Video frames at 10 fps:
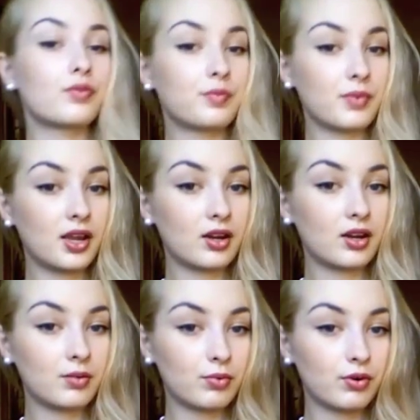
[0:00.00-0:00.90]
of me and
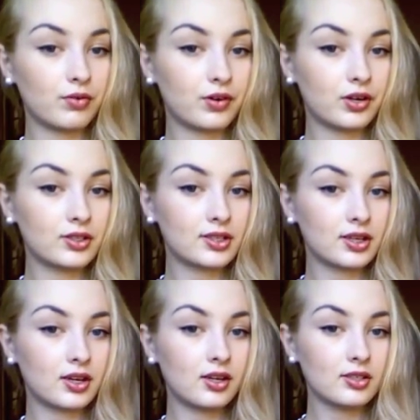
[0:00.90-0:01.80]
a boyfriend
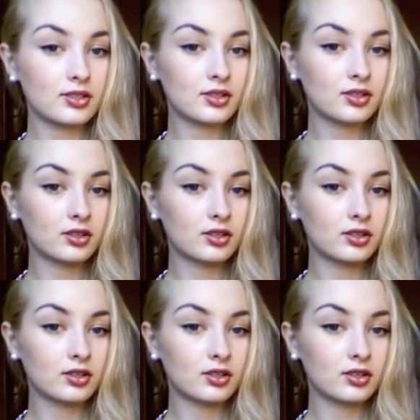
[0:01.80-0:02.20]
in it.